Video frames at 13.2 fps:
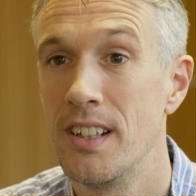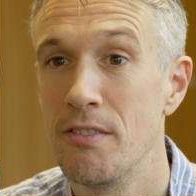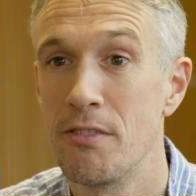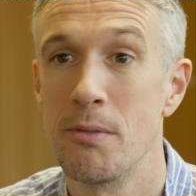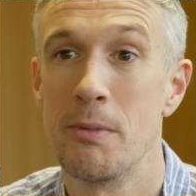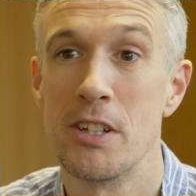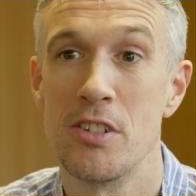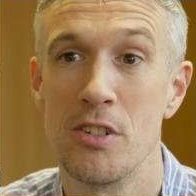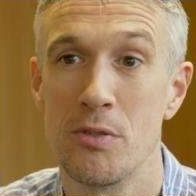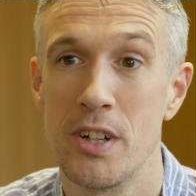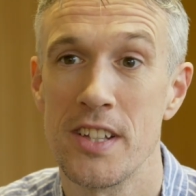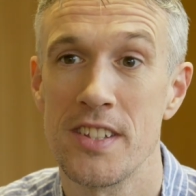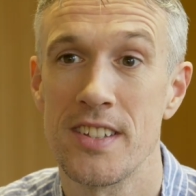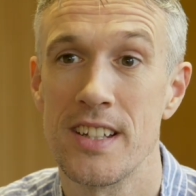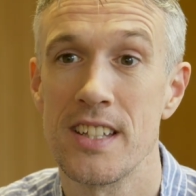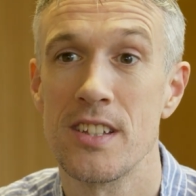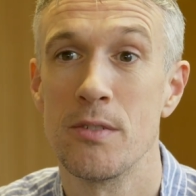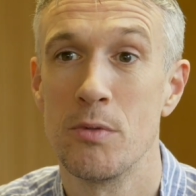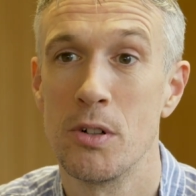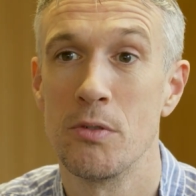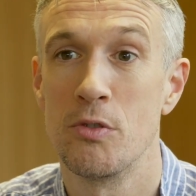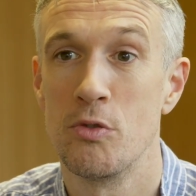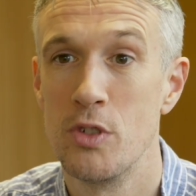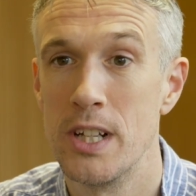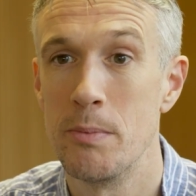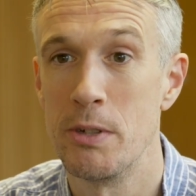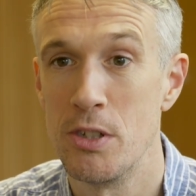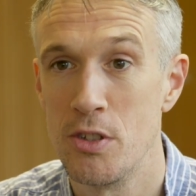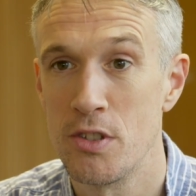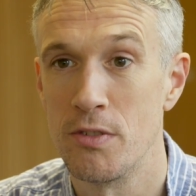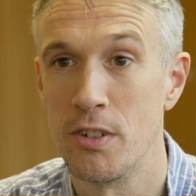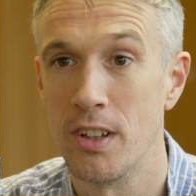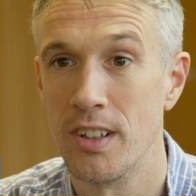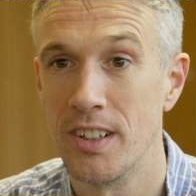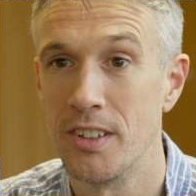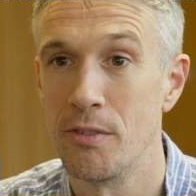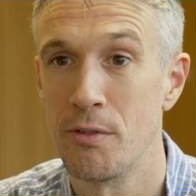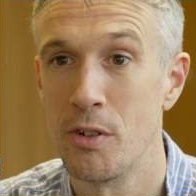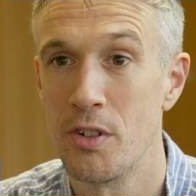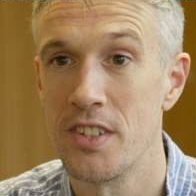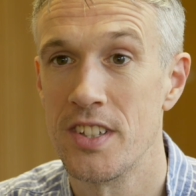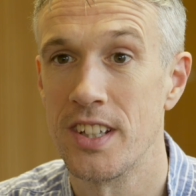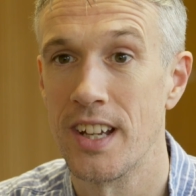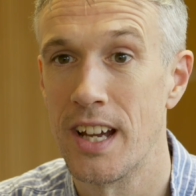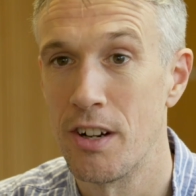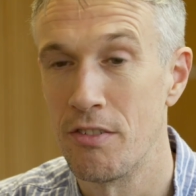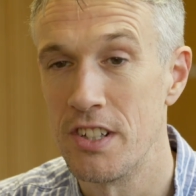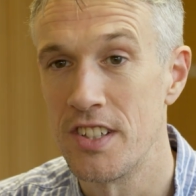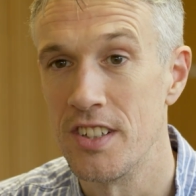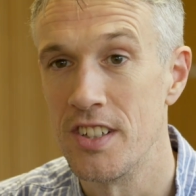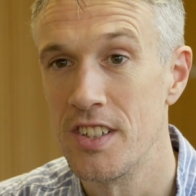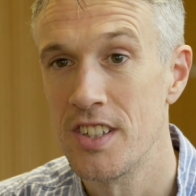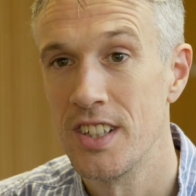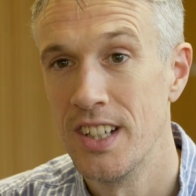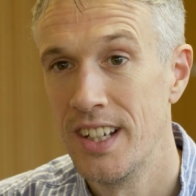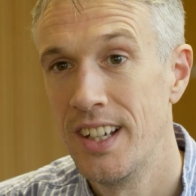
information to us as to what would really be useful on focusing our research